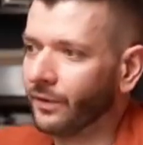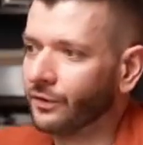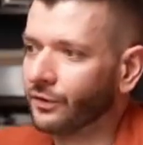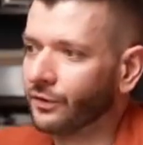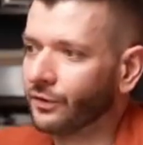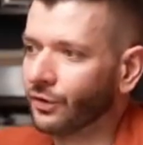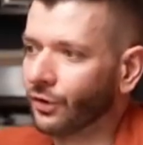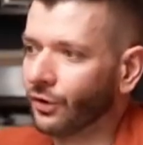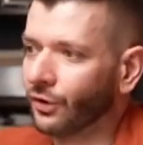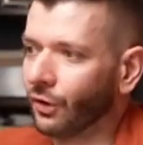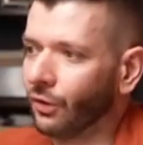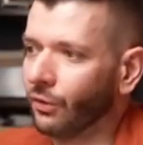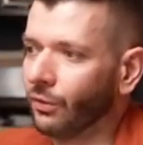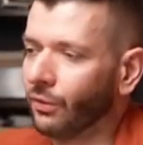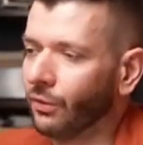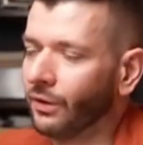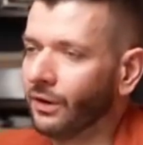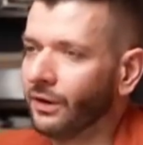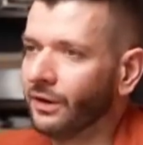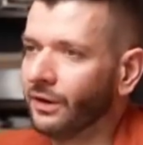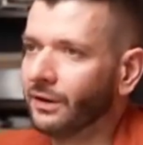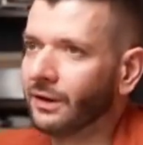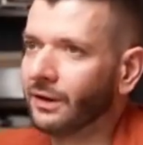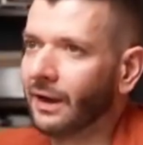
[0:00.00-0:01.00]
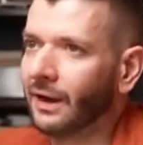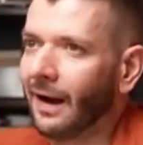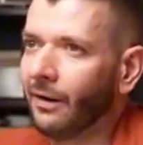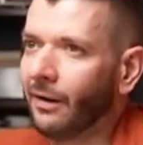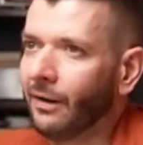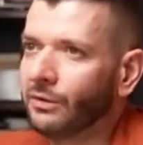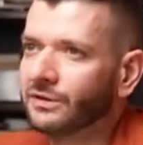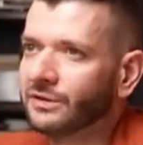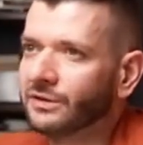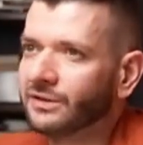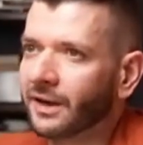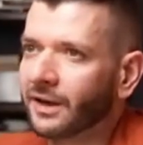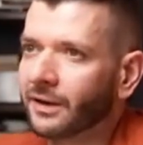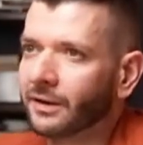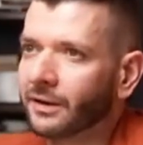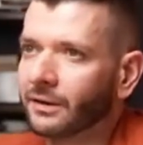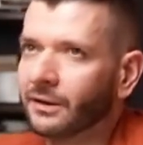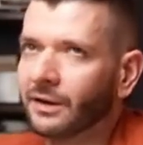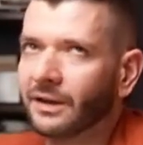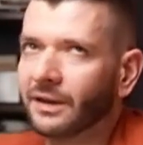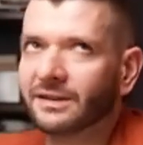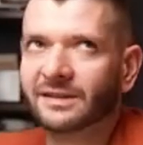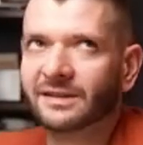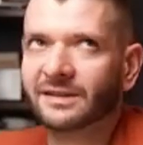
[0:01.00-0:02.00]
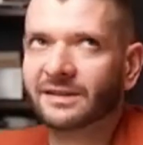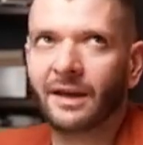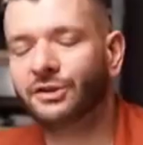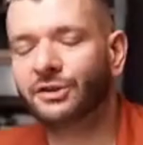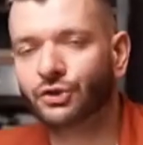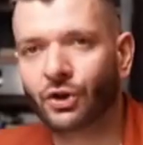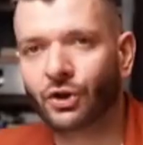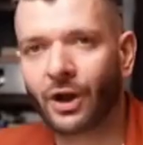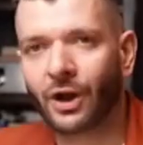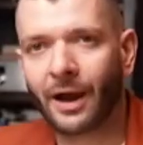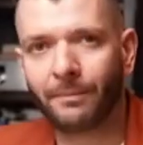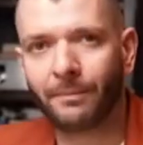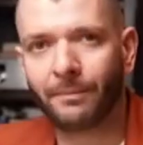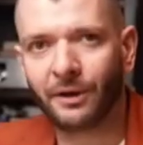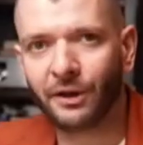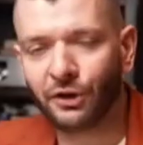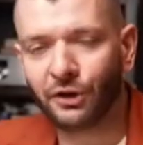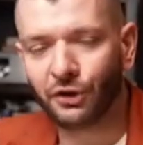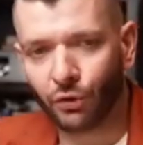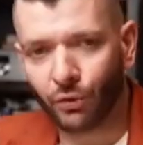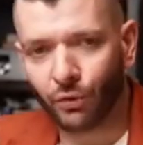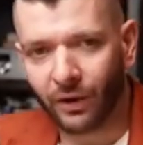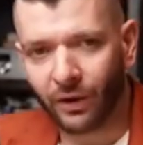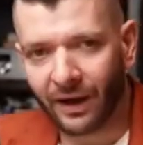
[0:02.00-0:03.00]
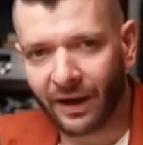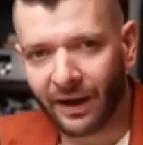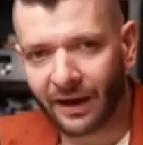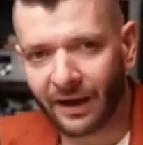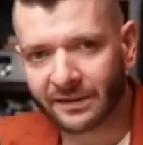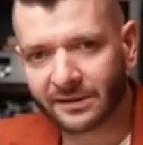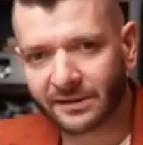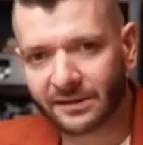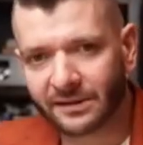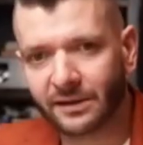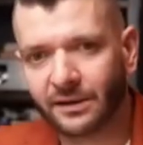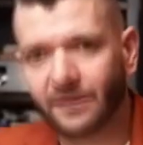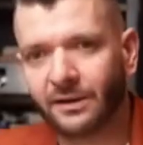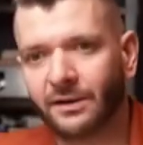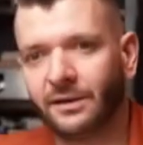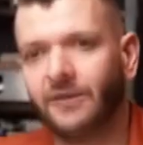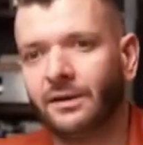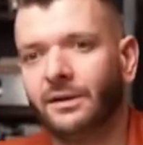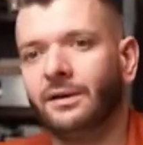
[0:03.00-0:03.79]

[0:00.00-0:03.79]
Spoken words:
So how is like, let's say Stripe in US